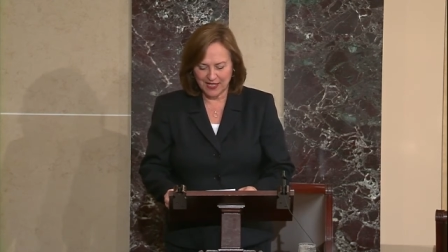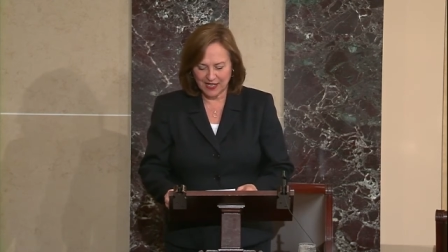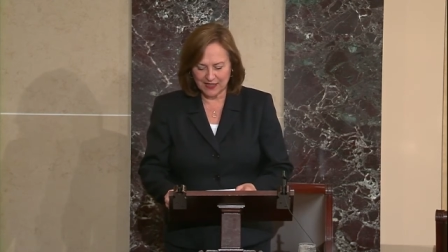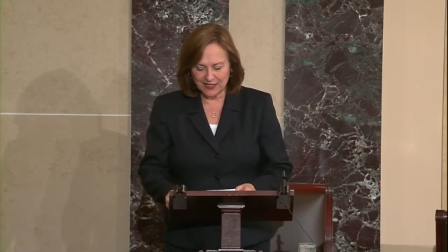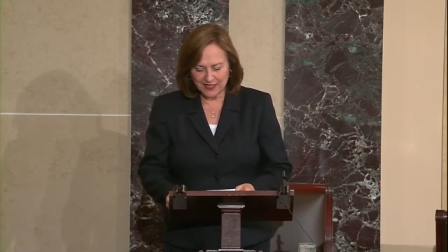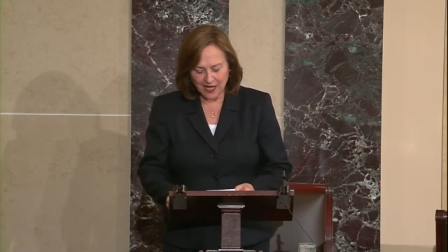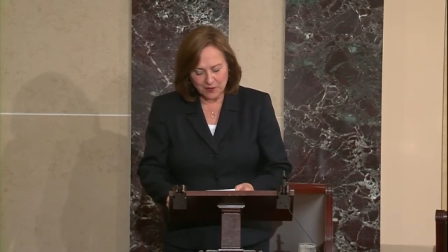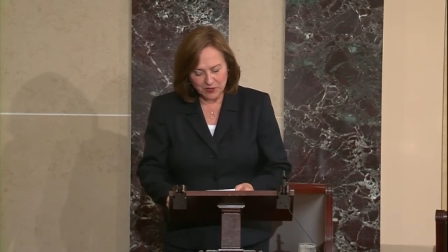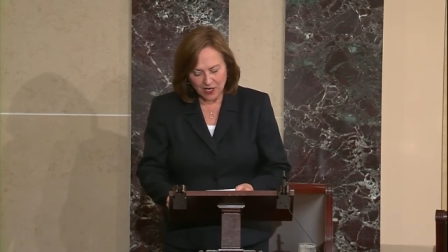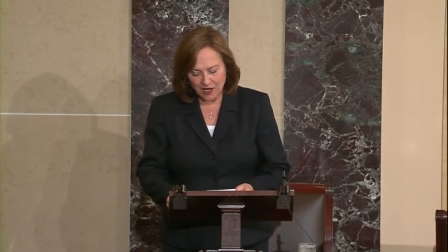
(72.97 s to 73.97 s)
At the
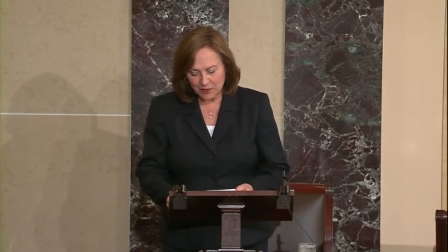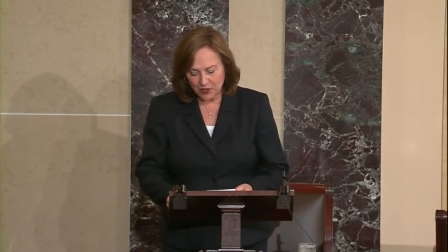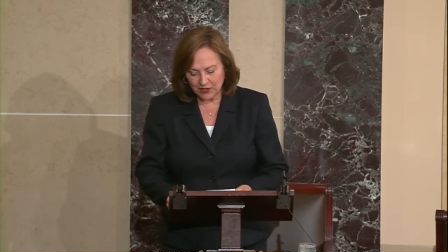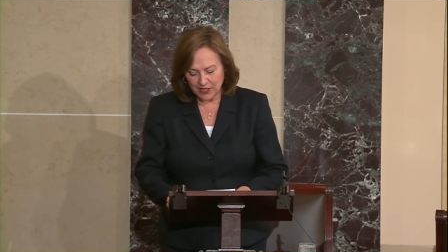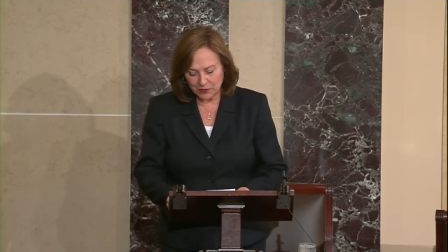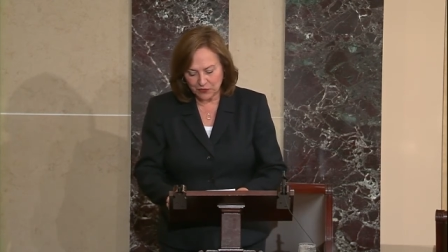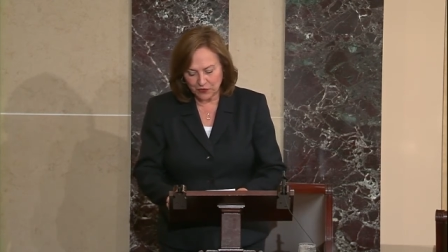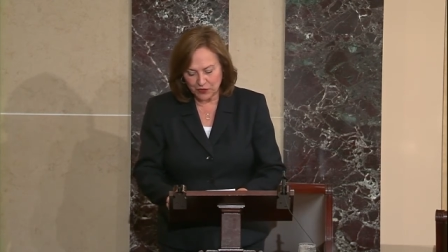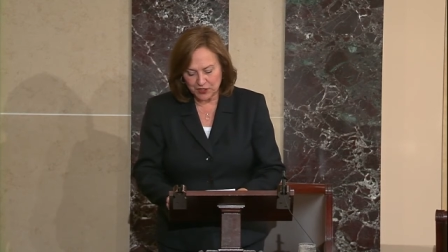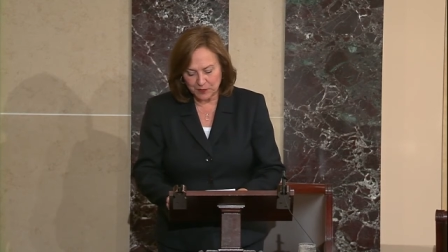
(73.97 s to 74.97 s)
same time, our labor
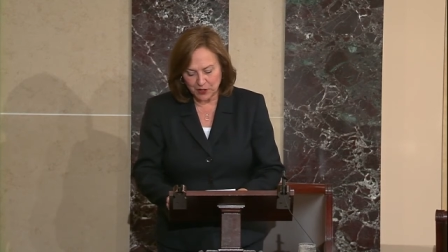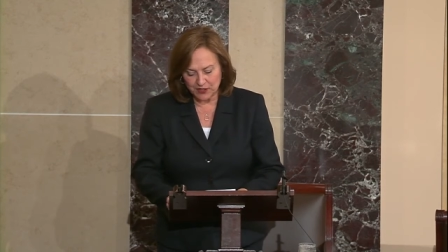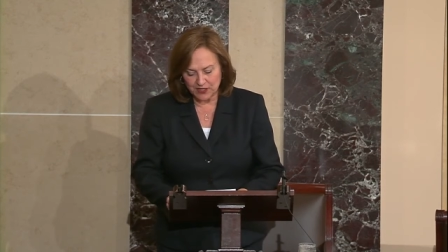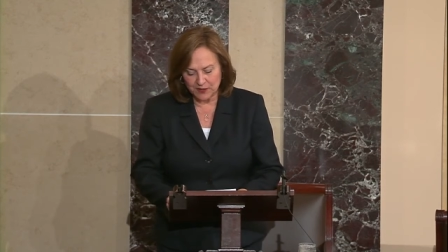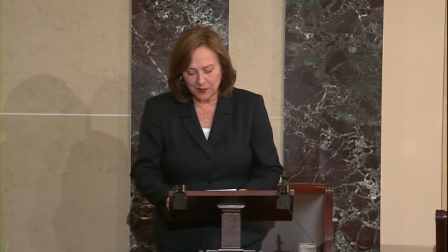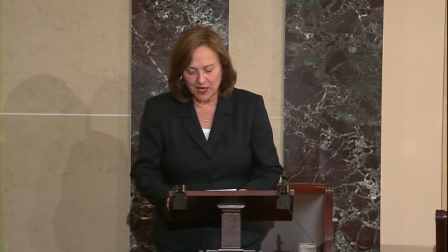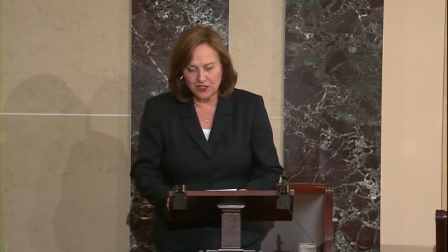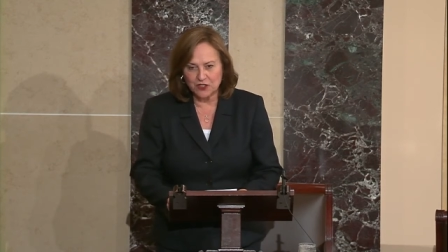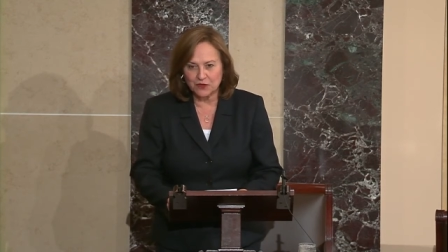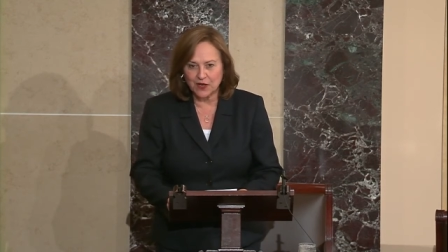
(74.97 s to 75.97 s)
force
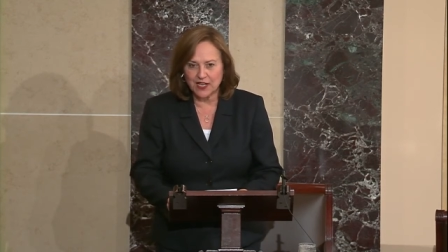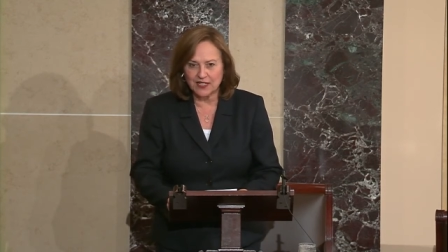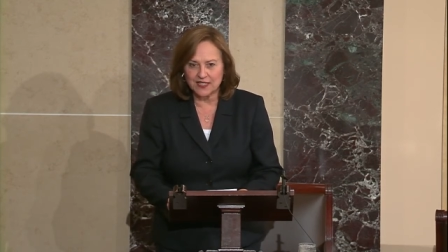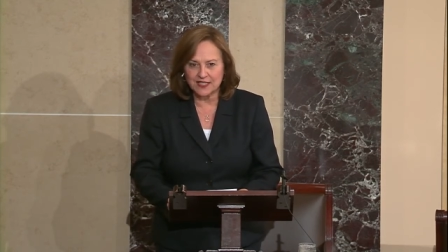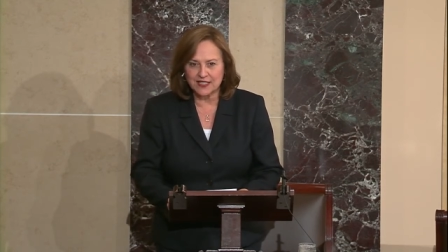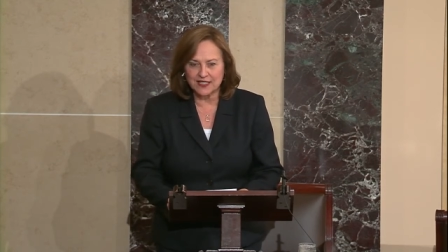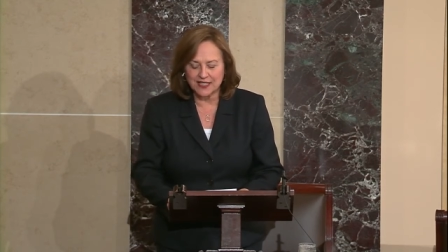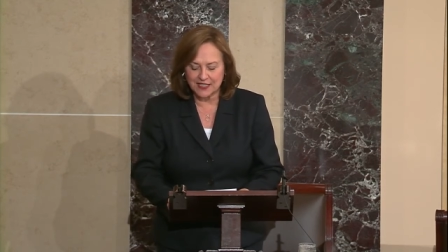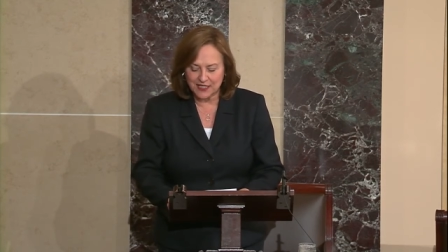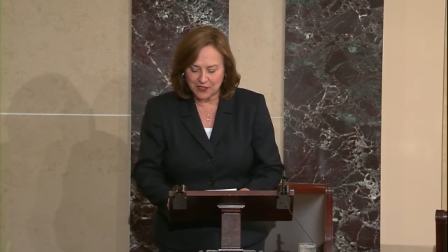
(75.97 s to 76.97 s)
participation rate is at
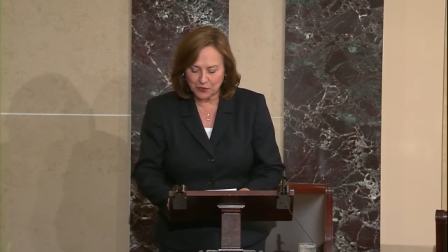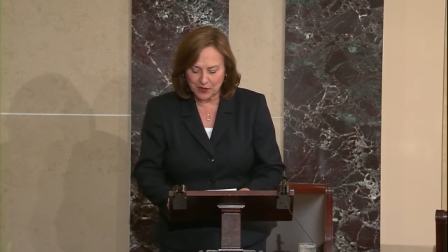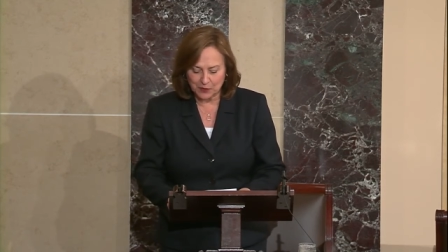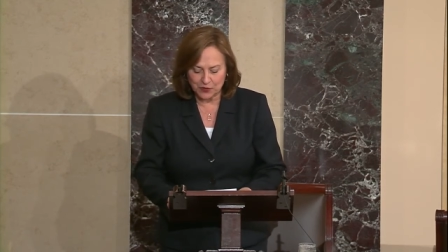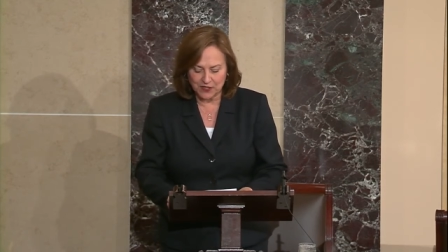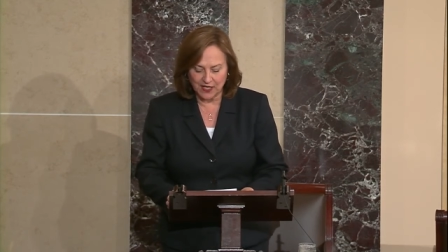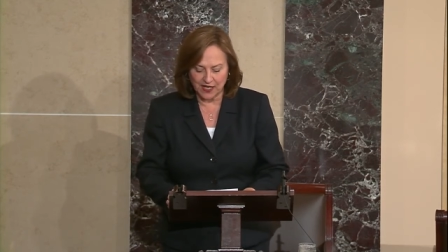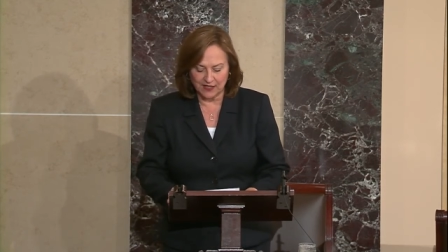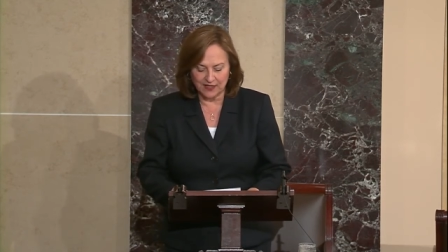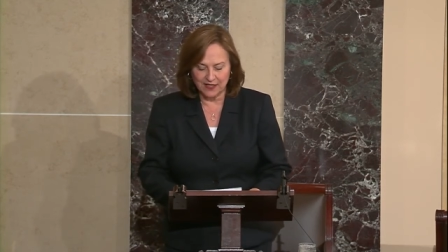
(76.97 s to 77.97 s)

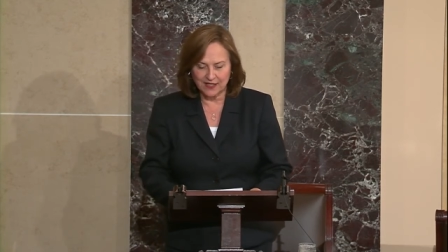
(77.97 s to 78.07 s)
63%.